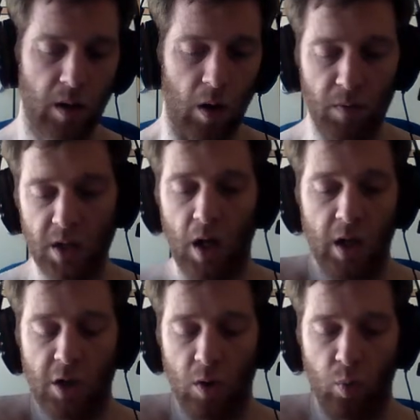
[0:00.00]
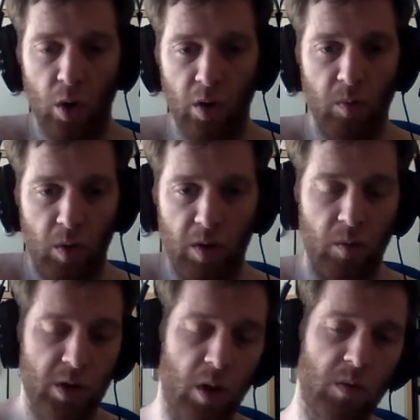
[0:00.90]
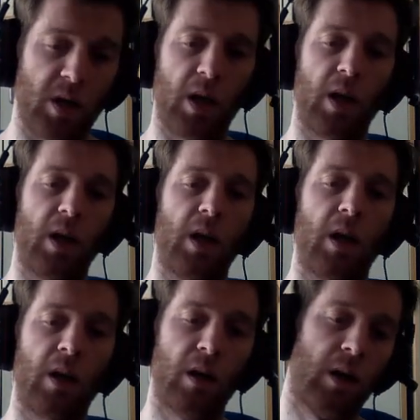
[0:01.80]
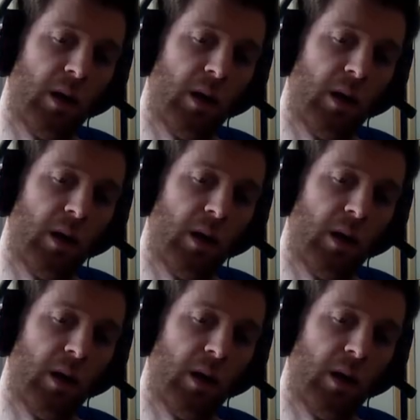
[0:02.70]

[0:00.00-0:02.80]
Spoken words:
And obviously, I guess you would with the results here.